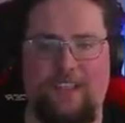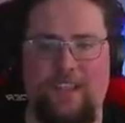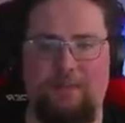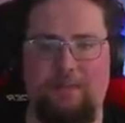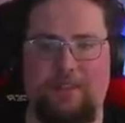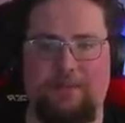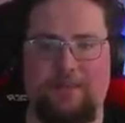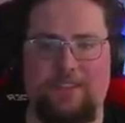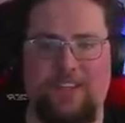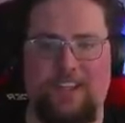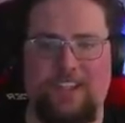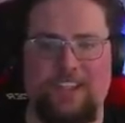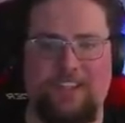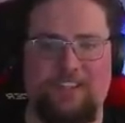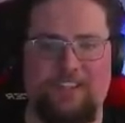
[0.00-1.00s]
that makes more sense. No, that's not
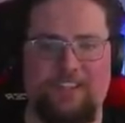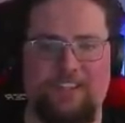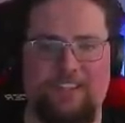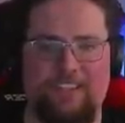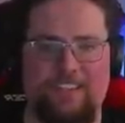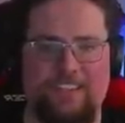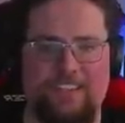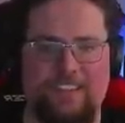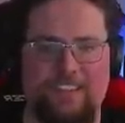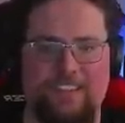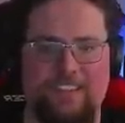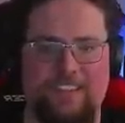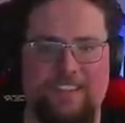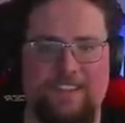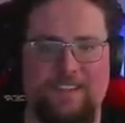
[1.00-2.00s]
true. Did
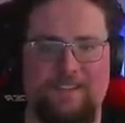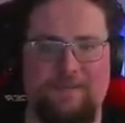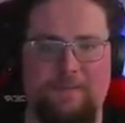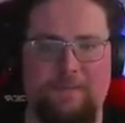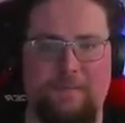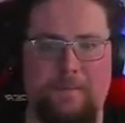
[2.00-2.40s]
the Elizabeth?